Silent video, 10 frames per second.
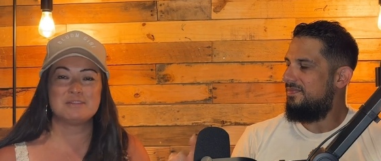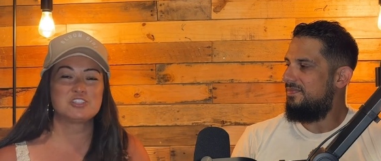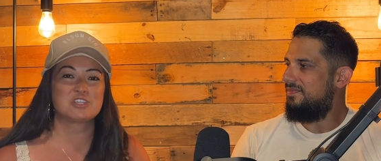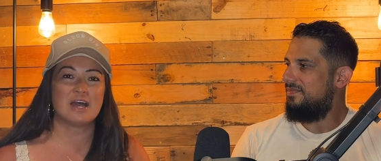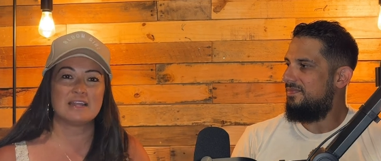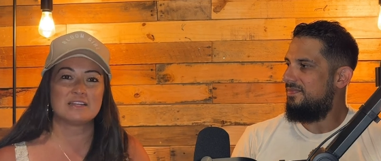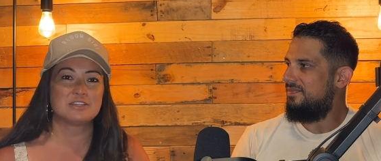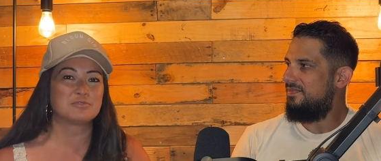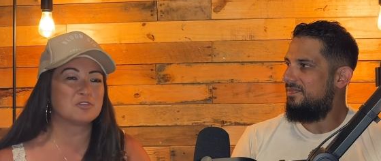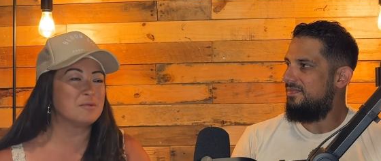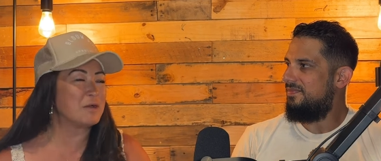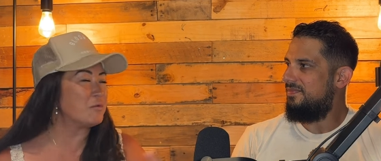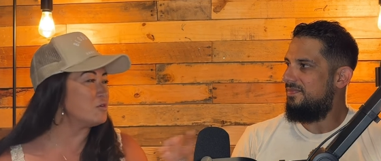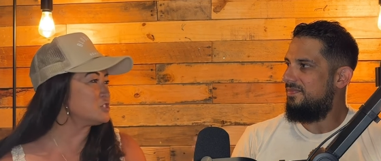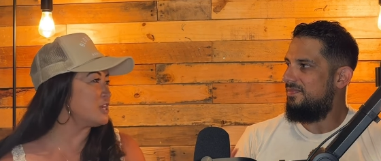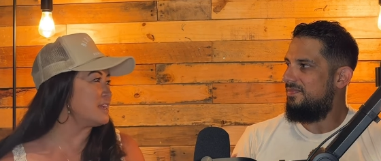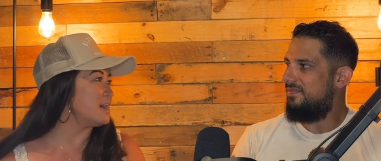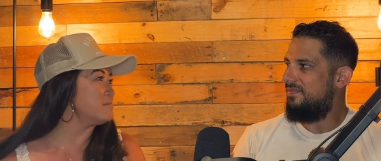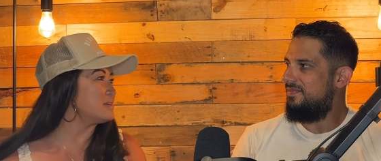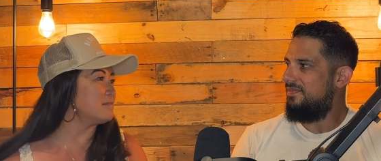Speaker 1: shot out of the room. I woke
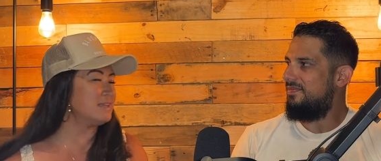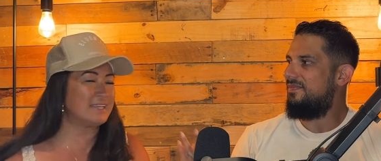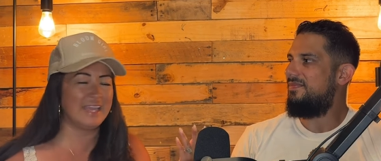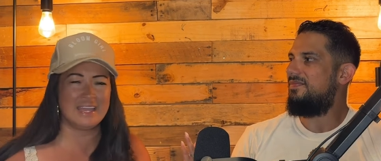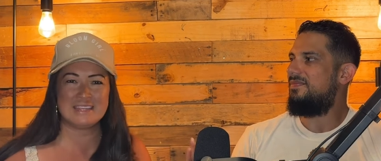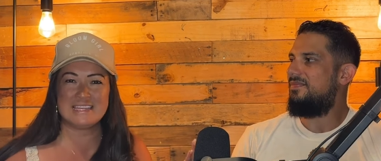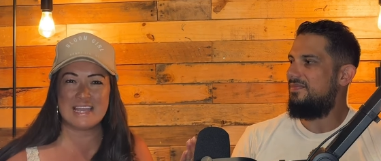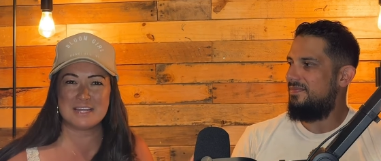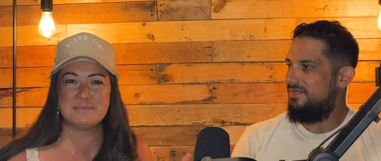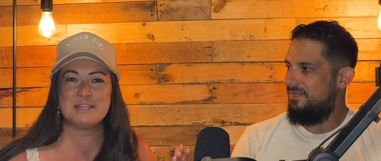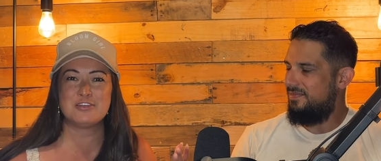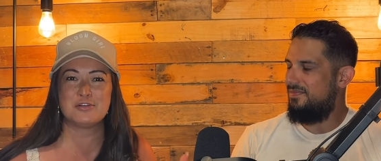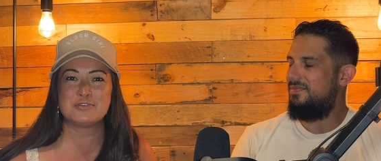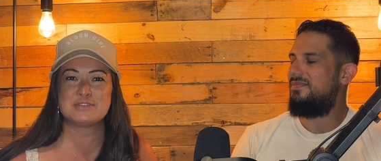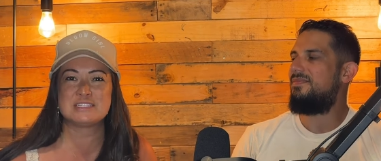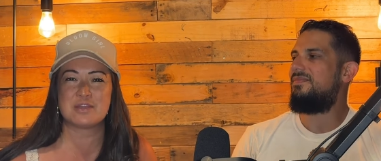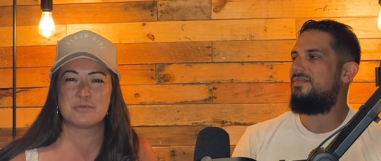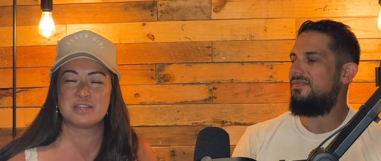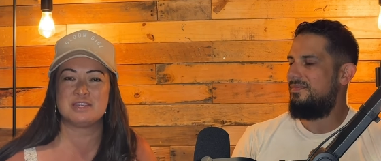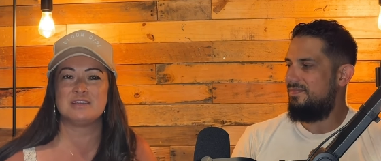Jakob, and I'm like, hey, the enemy knows that we're
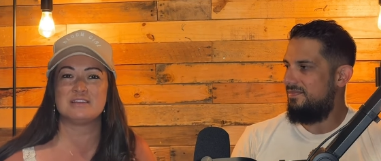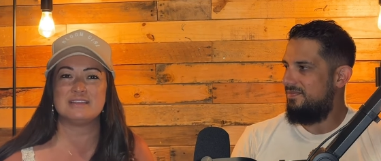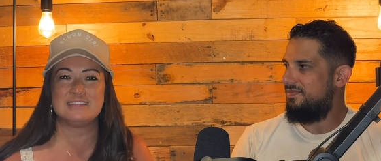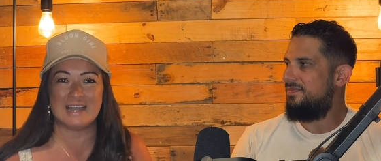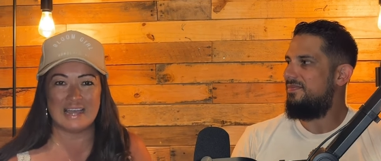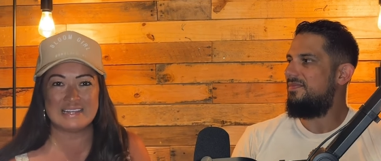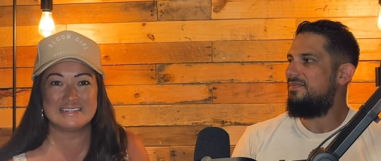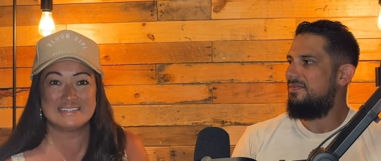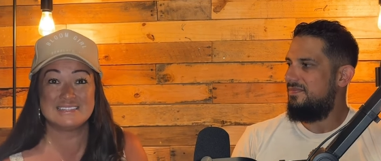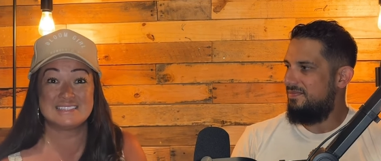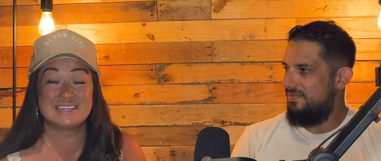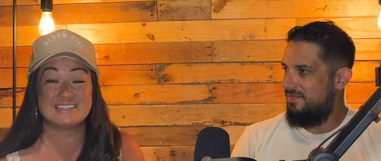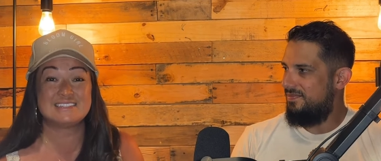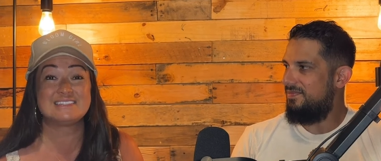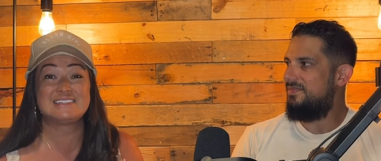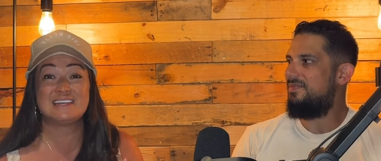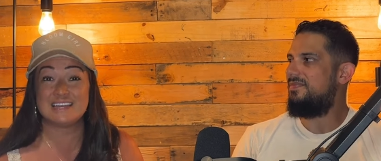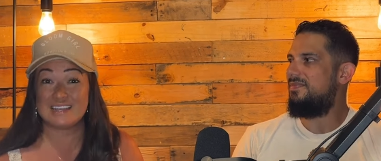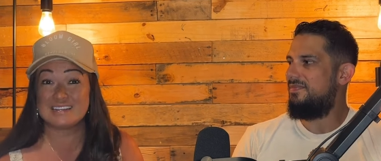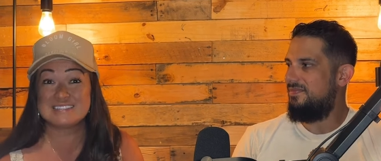here in the islands and he's
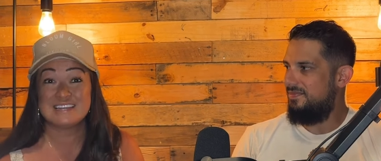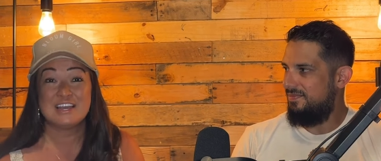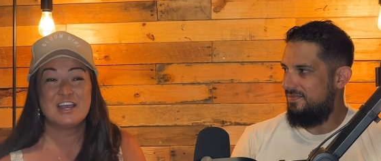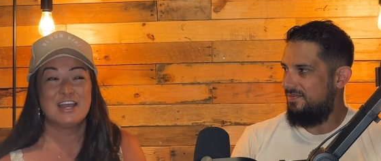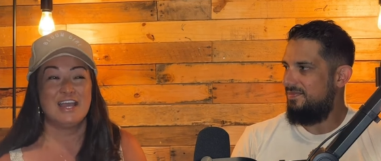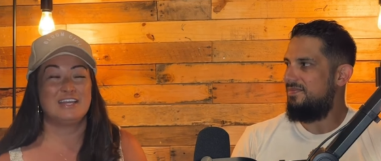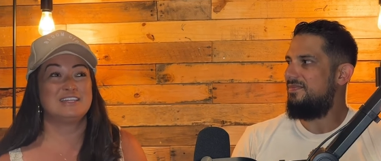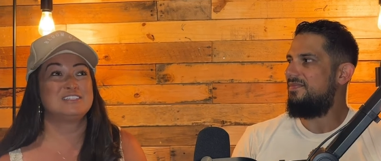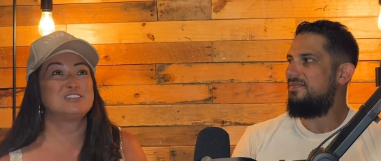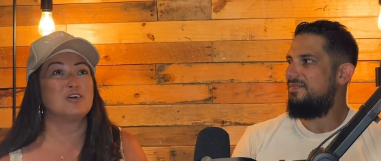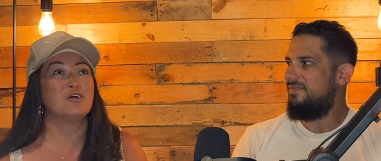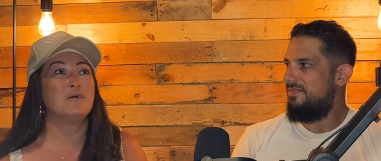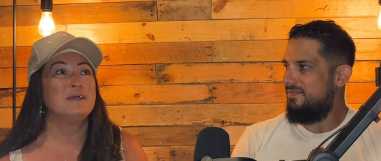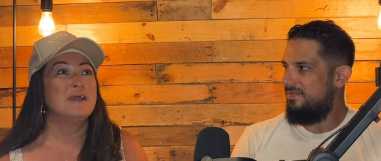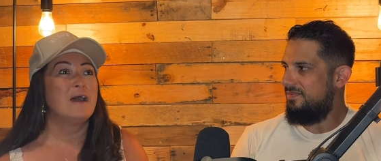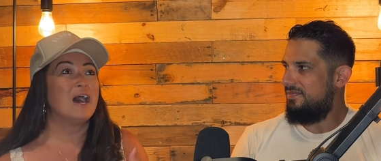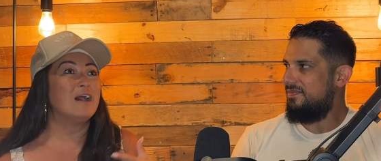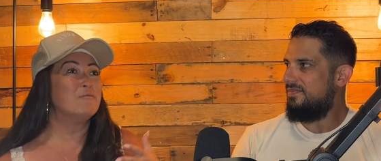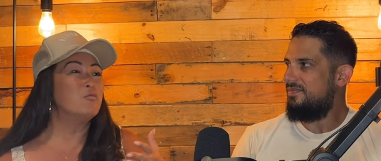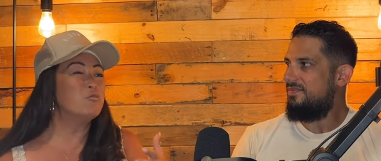ticked. And so
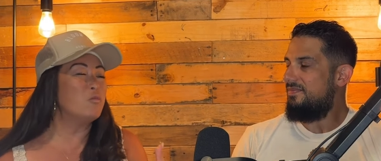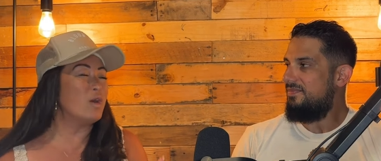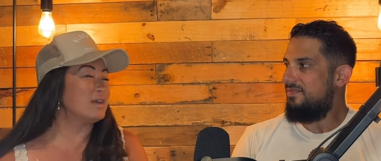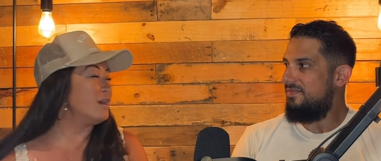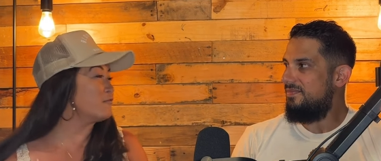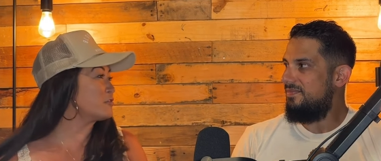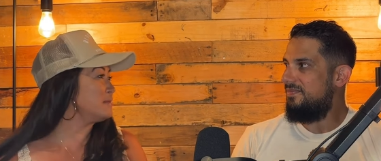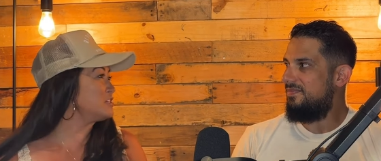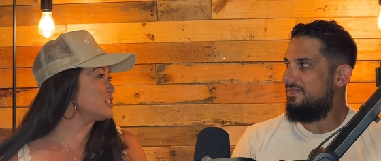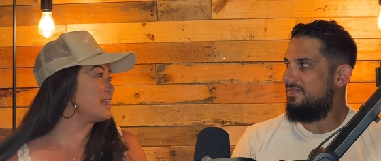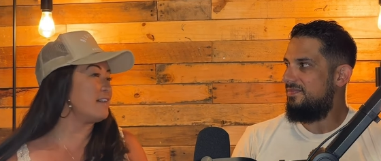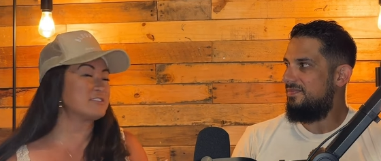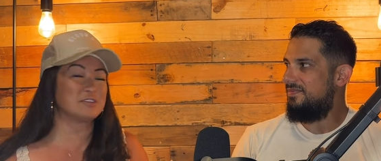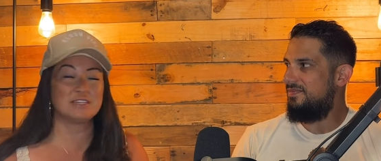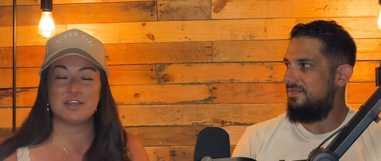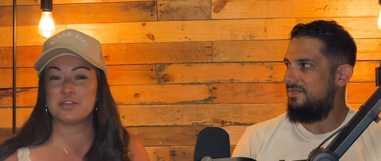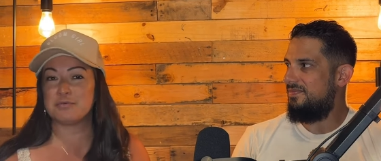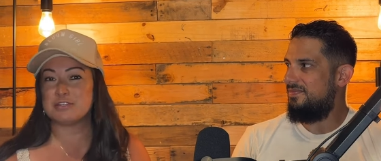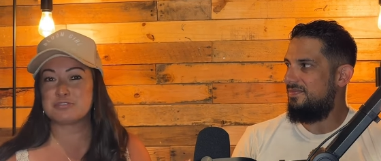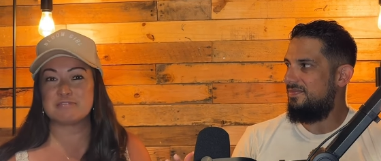um, one confirmation after another,
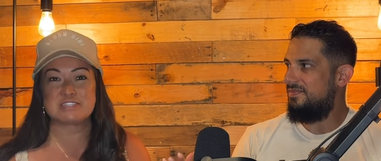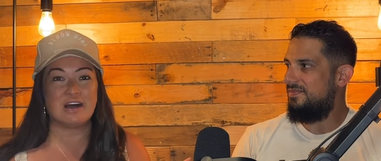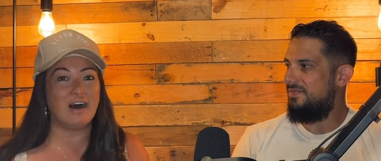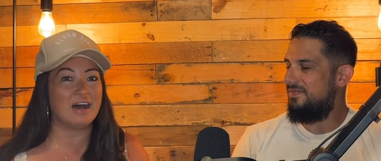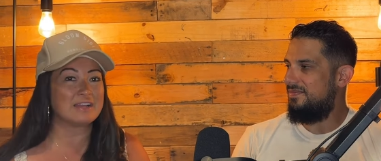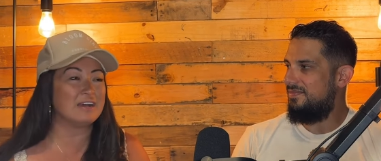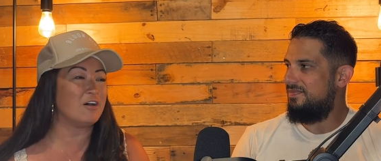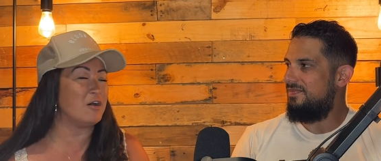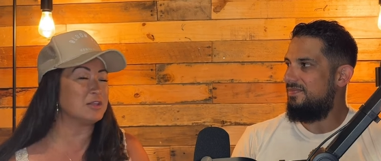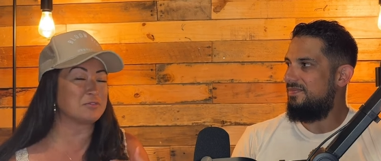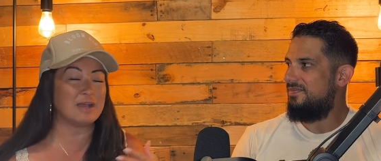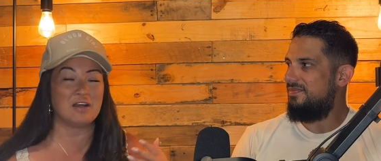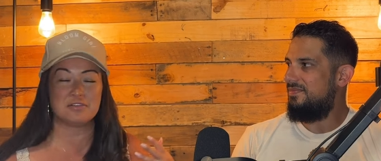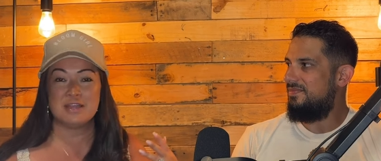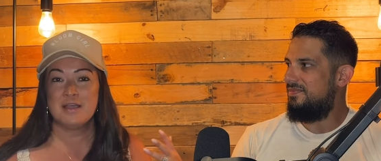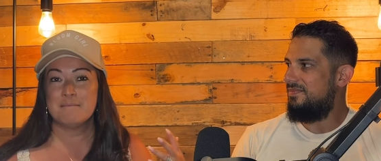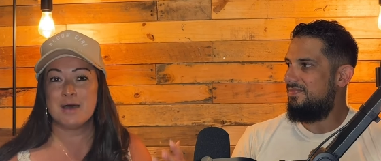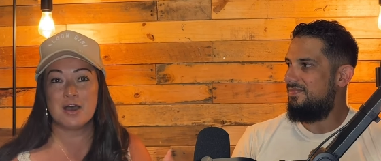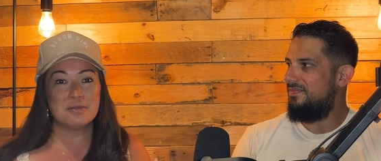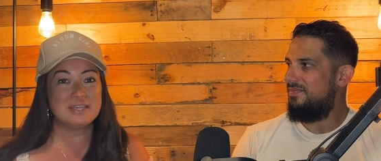we drove to Hana all around
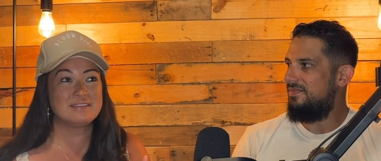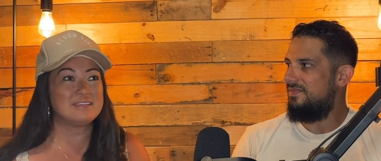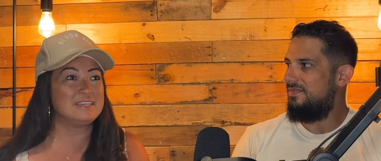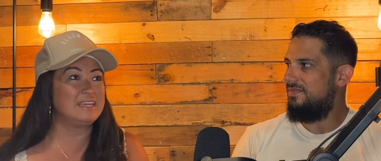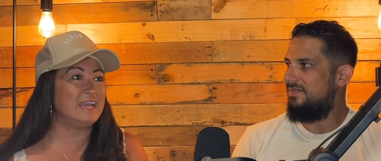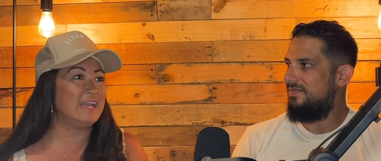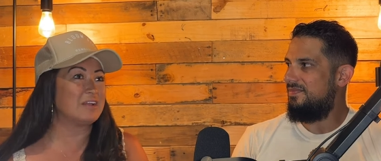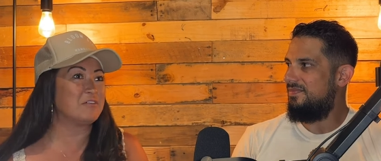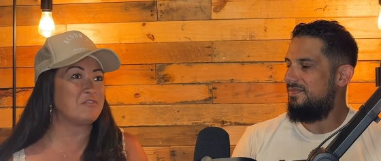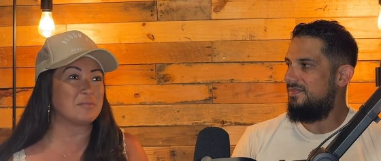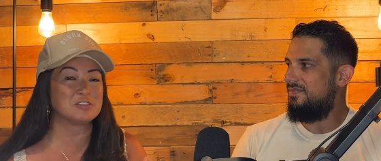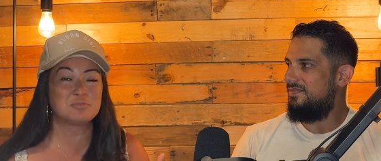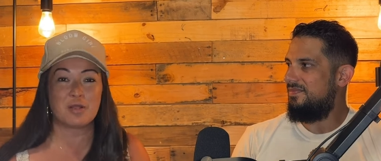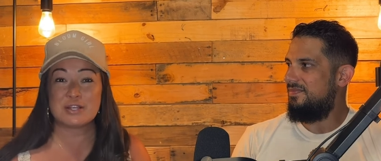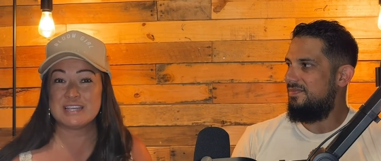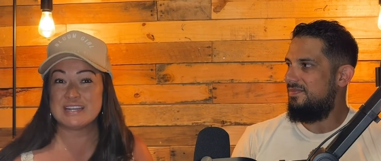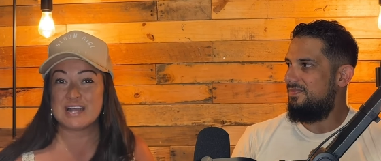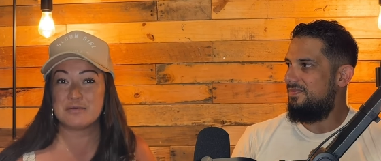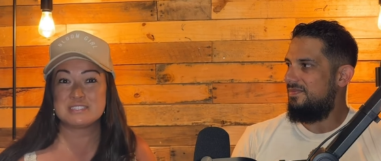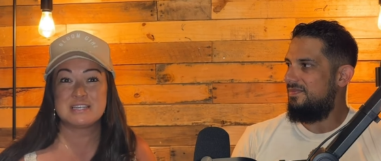Maui and Kihei at a farmer's market. I
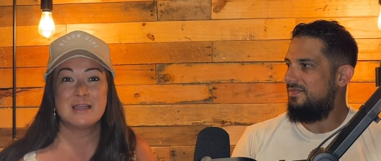was